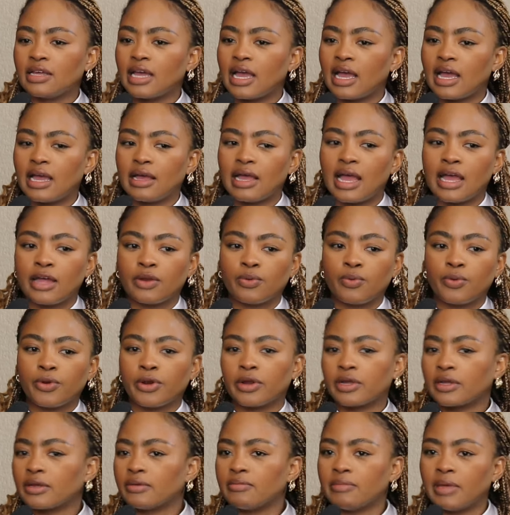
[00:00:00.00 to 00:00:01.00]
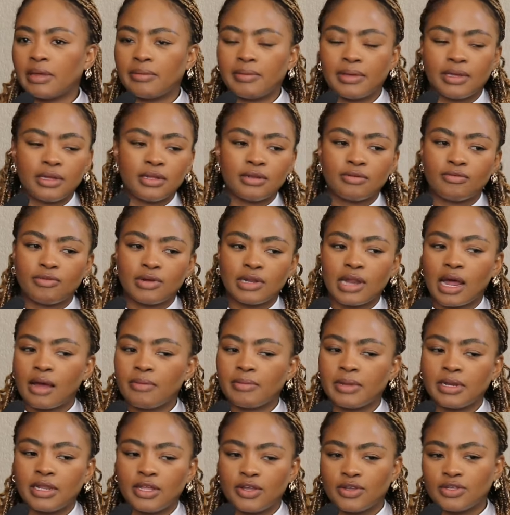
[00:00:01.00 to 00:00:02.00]
mm. at work maybe how
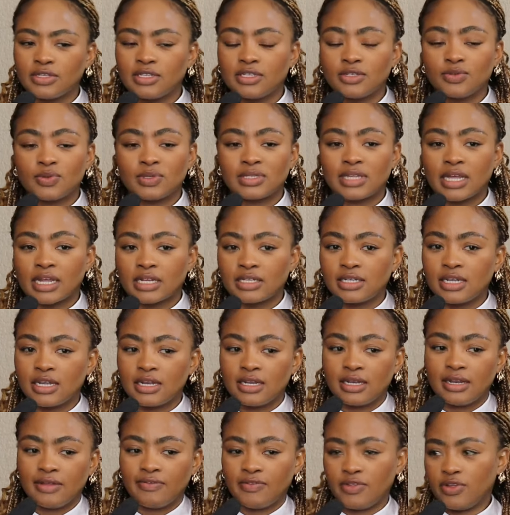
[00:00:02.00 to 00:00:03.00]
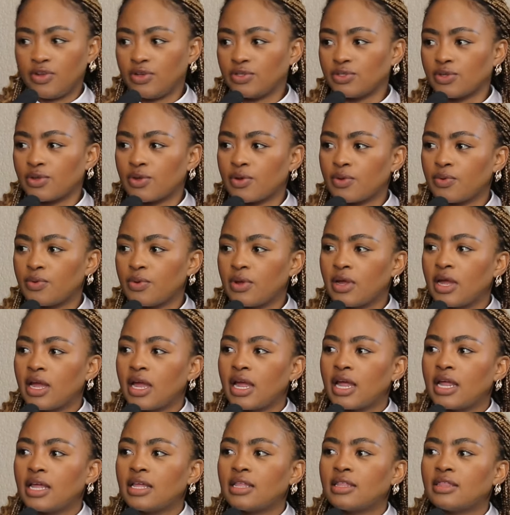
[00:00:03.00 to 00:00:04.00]
many years this was like 10 11 years ago yeah
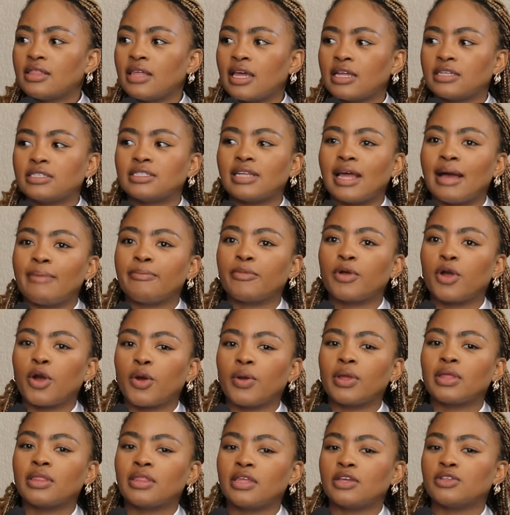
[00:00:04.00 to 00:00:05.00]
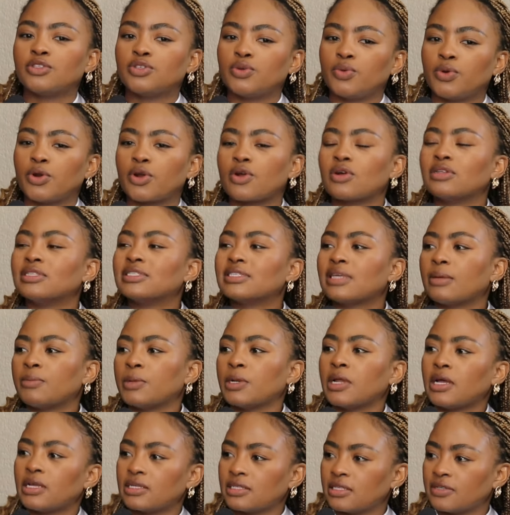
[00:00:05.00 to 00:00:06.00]
yeah that i'm going there to work on
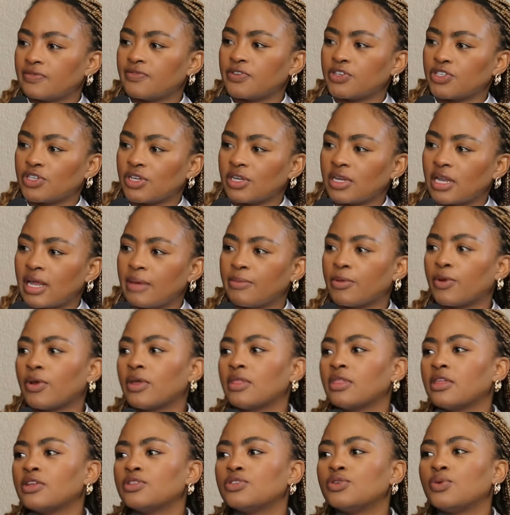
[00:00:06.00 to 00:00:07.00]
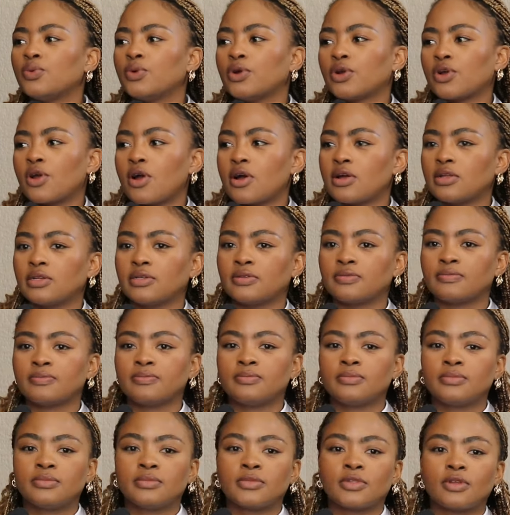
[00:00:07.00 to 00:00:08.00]
someone else's mm, vision mm. i'm mm. going there to work on
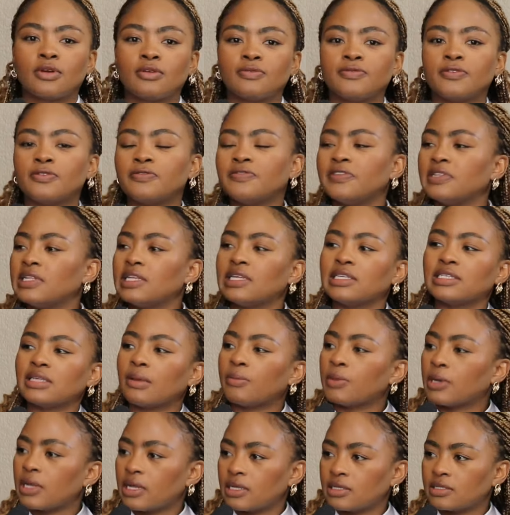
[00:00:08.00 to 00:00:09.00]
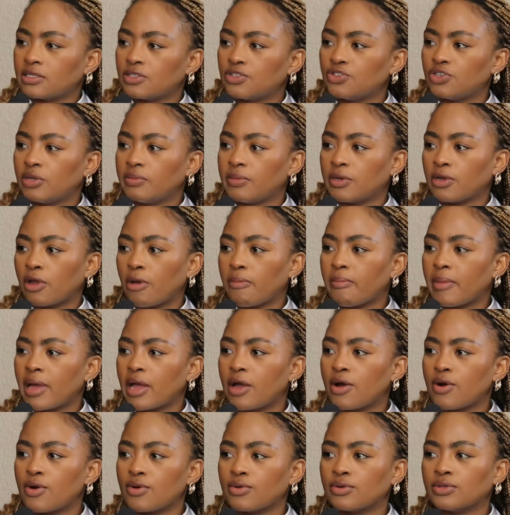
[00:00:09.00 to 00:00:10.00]
on fulfilling someone else's dream and not yeah.
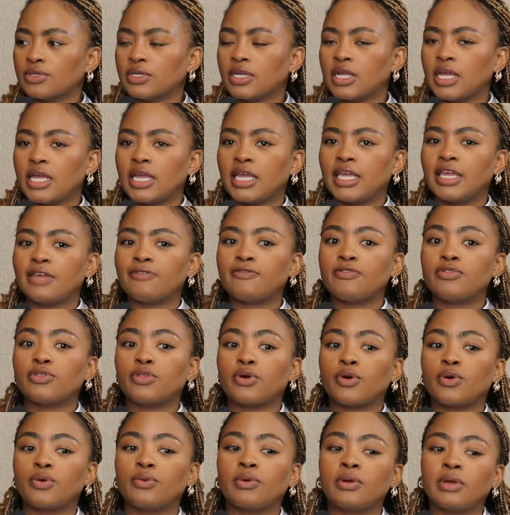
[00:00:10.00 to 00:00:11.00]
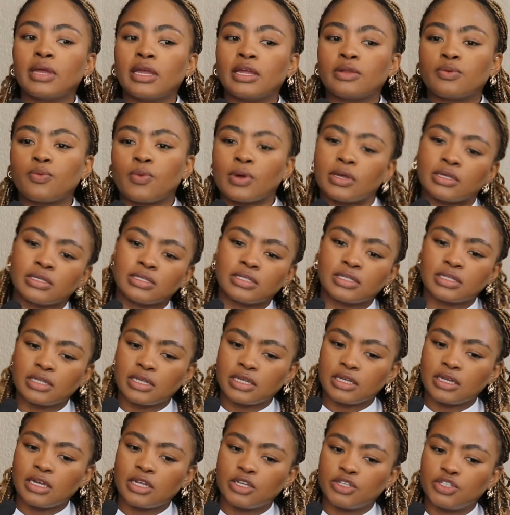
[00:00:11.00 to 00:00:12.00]
my own yeah. even though it was
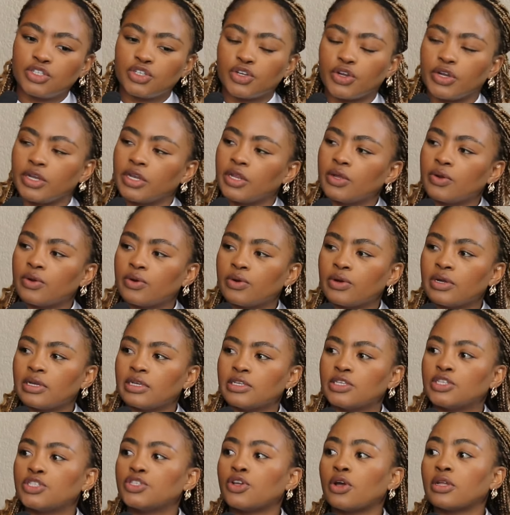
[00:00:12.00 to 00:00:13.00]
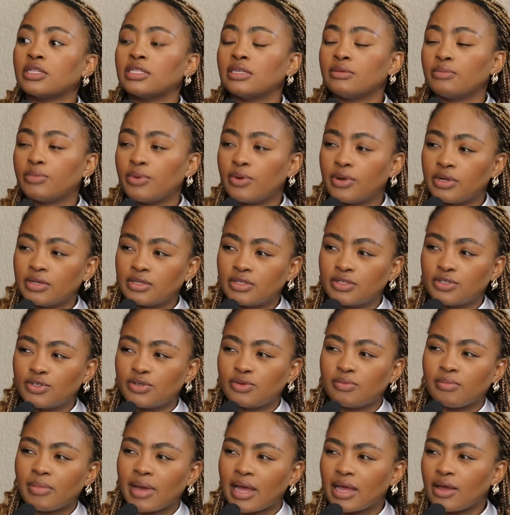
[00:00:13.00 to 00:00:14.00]
a journey or a starting point to
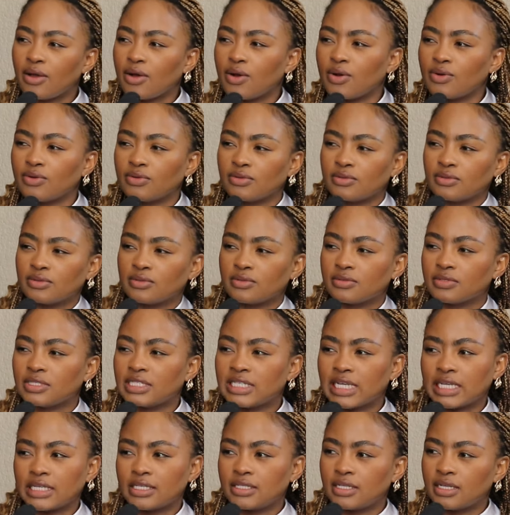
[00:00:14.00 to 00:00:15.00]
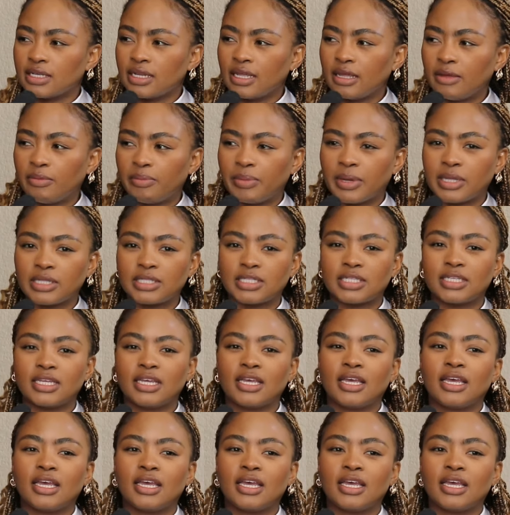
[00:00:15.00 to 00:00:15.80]
mm. my own destiny mm. but